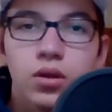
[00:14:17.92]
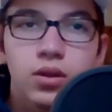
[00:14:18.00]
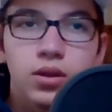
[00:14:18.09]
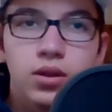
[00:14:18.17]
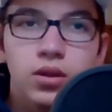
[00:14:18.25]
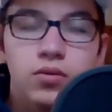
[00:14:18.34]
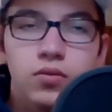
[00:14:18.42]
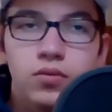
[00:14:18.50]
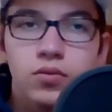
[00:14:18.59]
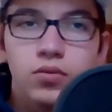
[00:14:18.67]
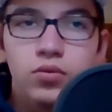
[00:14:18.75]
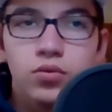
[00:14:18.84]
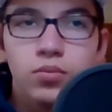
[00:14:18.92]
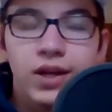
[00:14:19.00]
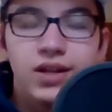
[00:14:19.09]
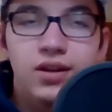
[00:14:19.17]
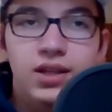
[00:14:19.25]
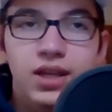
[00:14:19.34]
you might
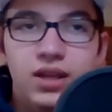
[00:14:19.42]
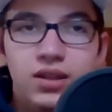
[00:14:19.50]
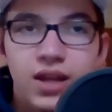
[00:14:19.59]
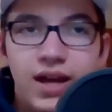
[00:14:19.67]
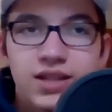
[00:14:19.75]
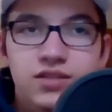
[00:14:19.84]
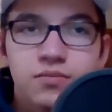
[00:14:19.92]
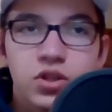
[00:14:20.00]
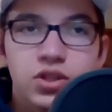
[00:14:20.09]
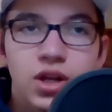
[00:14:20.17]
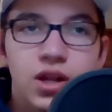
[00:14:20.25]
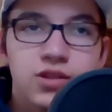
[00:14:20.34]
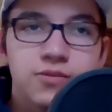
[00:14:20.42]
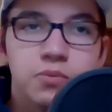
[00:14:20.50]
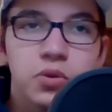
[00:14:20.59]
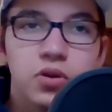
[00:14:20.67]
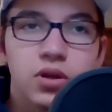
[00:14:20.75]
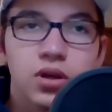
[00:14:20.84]
not get as much out of this
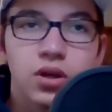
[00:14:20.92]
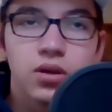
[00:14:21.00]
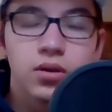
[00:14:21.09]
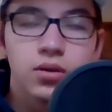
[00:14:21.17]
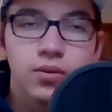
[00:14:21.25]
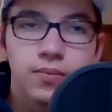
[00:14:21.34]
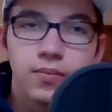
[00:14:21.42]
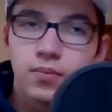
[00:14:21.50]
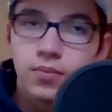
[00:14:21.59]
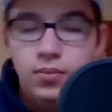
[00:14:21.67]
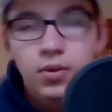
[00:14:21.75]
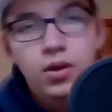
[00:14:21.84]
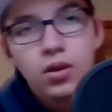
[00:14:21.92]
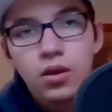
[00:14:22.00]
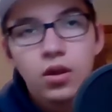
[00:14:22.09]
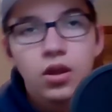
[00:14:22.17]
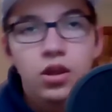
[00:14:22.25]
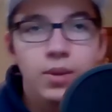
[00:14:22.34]
book.
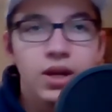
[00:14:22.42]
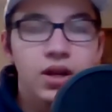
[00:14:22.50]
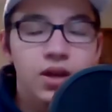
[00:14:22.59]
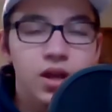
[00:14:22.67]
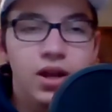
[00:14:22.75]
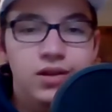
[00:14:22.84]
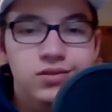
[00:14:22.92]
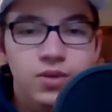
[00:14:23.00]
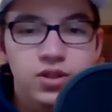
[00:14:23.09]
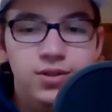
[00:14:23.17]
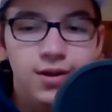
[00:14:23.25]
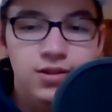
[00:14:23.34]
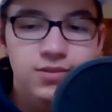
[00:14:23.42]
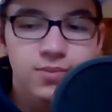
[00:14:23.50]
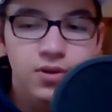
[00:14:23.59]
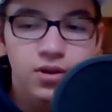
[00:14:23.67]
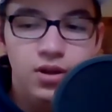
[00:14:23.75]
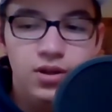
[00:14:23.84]
You might not get as much out of this
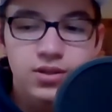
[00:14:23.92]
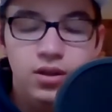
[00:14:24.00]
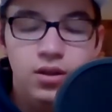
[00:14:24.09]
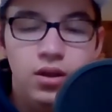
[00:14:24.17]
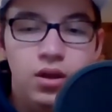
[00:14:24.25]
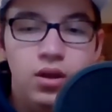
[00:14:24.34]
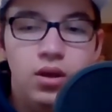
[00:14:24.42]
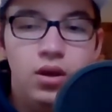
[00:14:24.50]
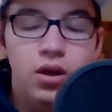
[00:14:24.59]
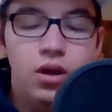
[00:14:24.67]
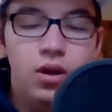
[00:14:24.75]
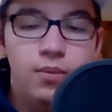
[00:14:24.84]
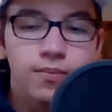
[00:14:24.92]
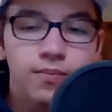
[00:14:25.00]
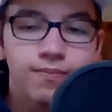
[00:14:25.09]
book, honestly, um,